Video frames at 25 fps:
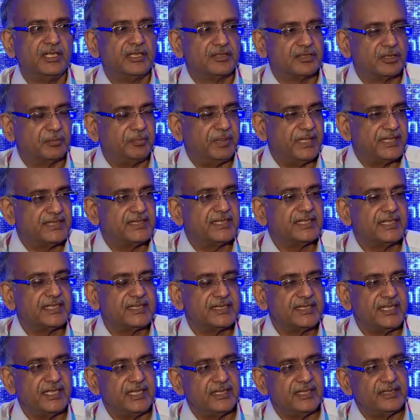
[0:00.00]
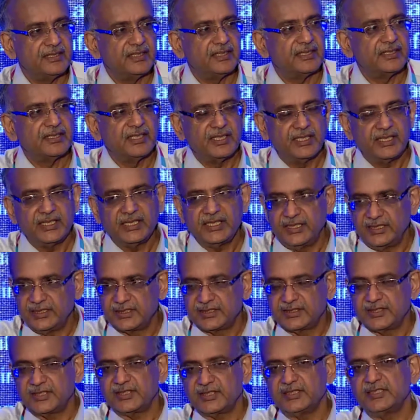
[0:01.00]
So basically saying that in
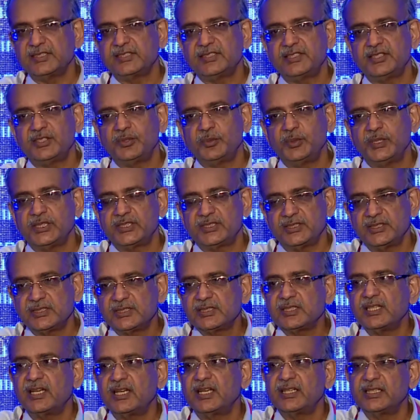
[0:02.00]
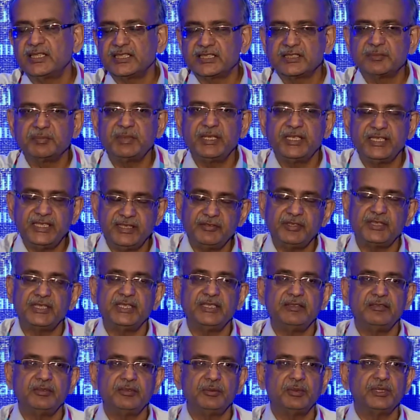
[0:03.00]
certain situations,
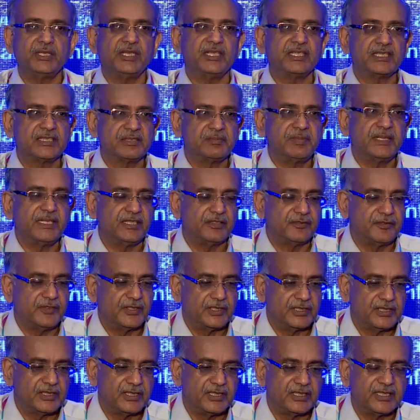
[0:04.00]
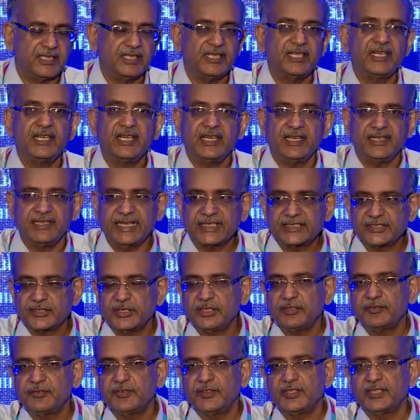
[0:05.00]
even with unexplained infertility,
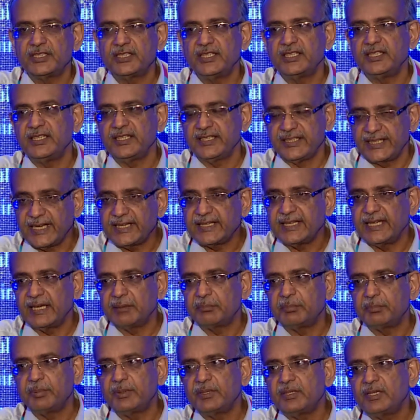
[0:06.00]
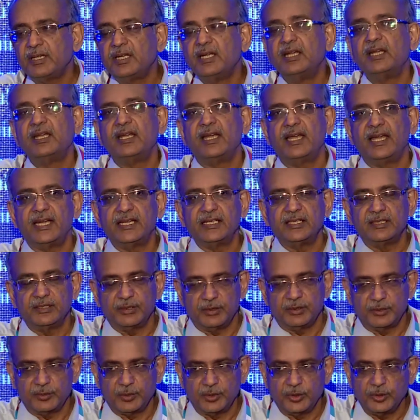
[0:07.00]
natural fertility can happen, and
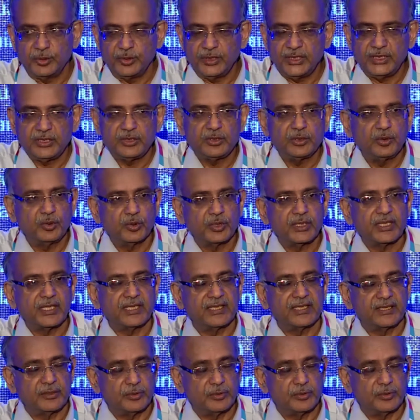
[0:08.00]
you need to look,